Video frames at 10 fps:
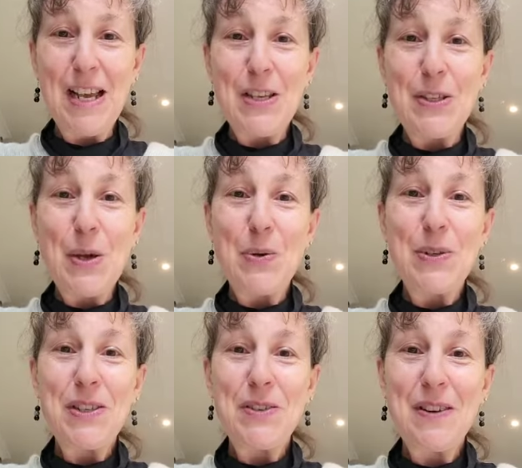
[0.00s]
So
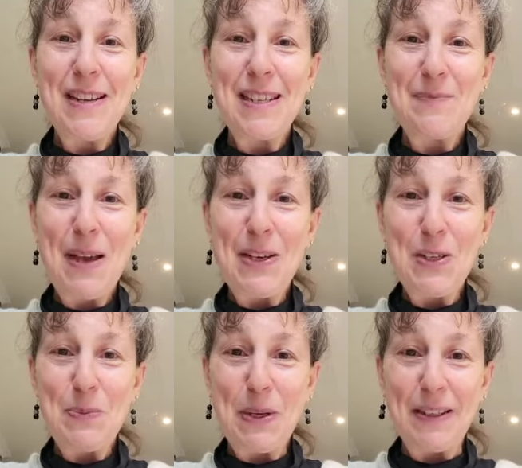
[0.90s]
stress
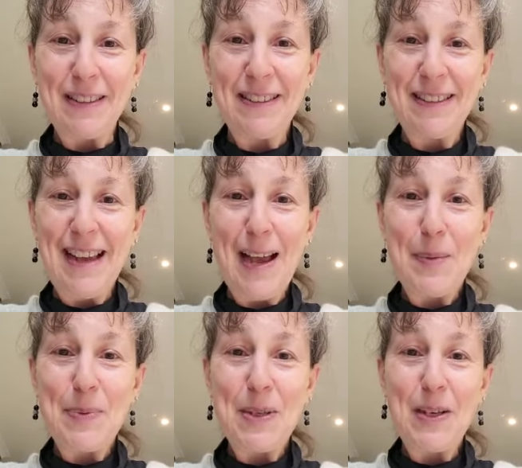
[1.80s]
management,
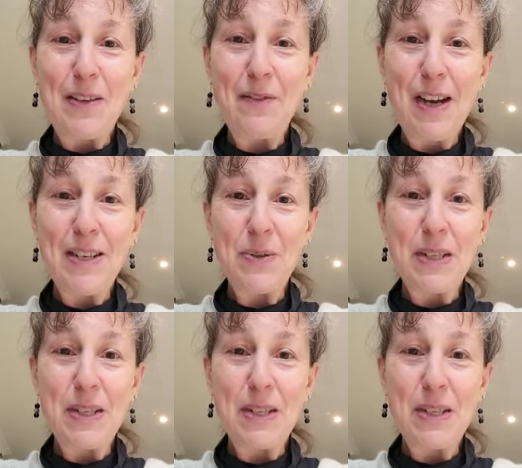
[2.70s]
absolutely vital.